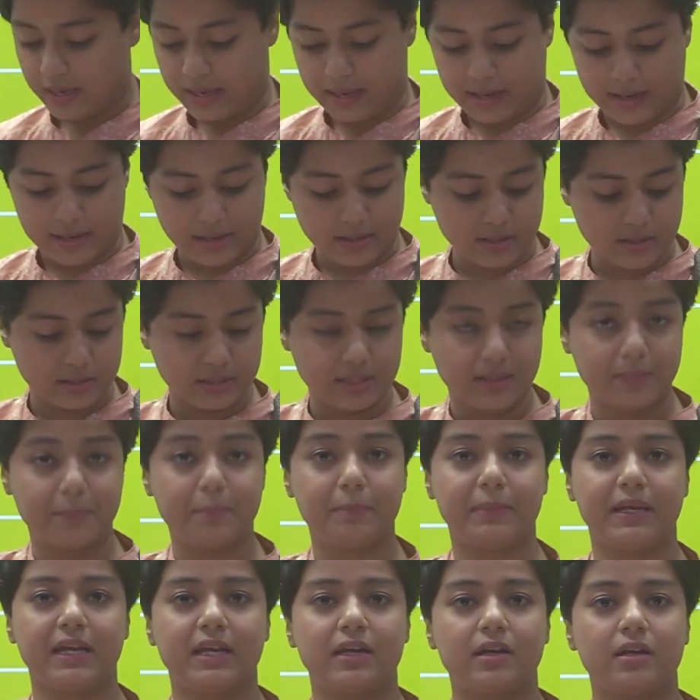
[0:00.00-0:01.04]
and their
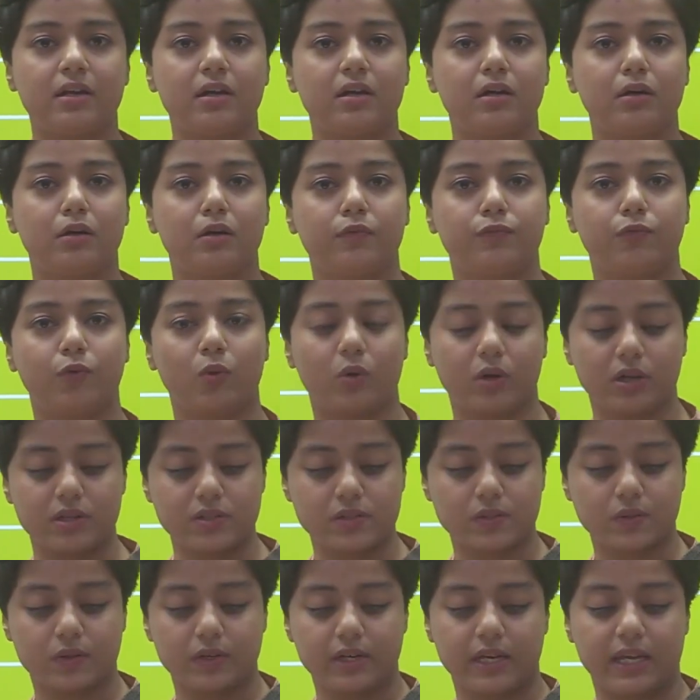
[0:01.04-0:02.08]
main
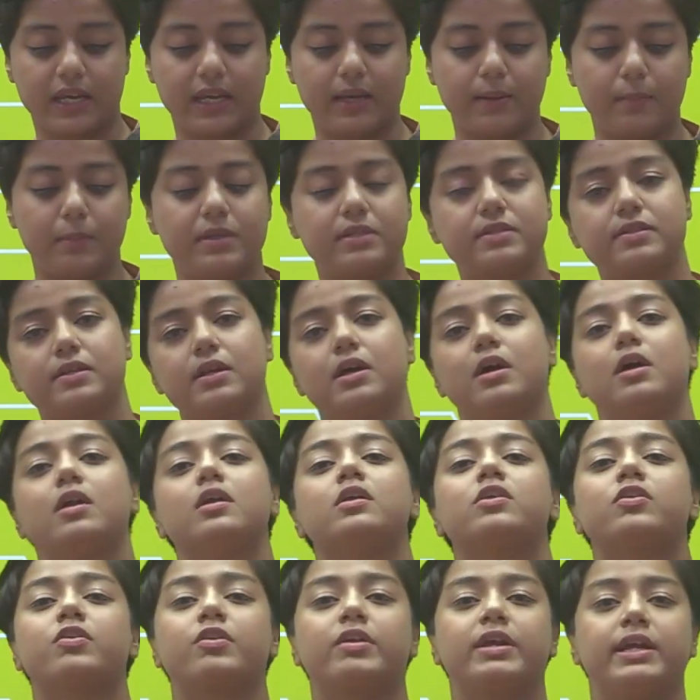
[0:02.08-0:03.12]
focus or aim is
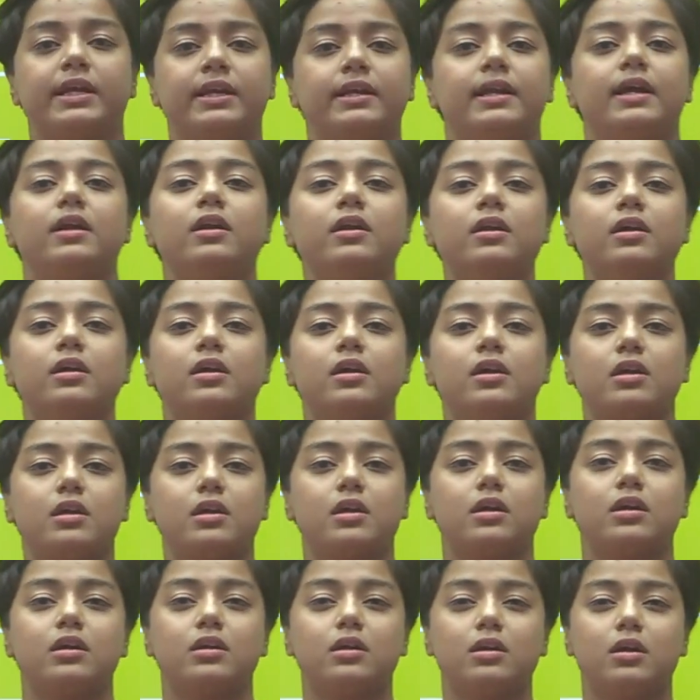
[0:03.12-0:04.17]
trade and
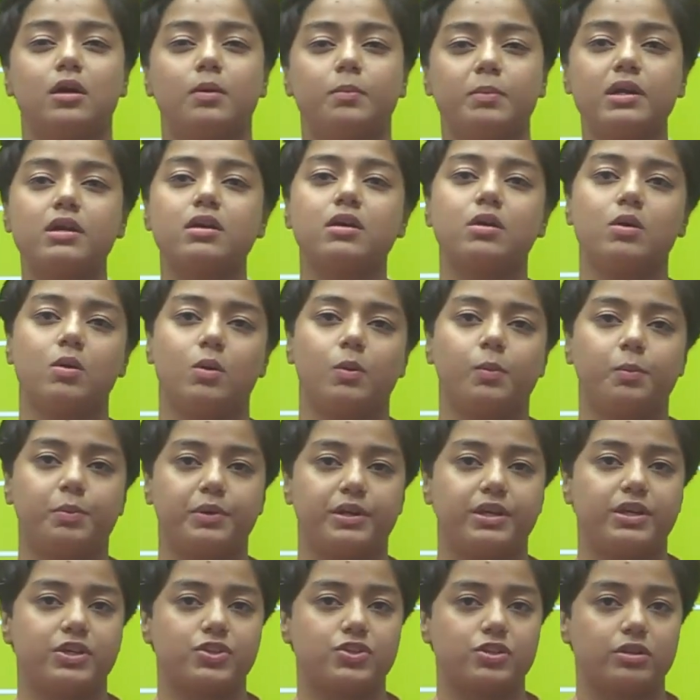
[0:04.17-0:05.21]
economic
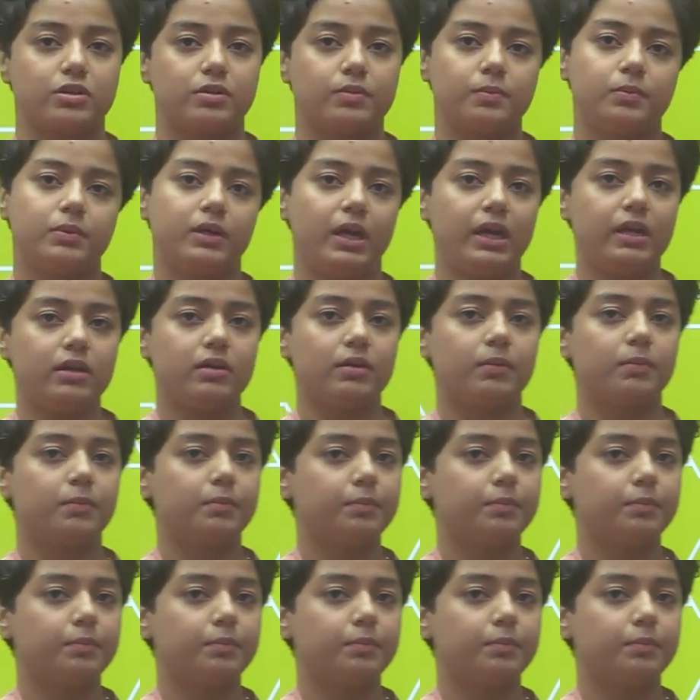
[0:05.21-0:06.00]
cooperation, right?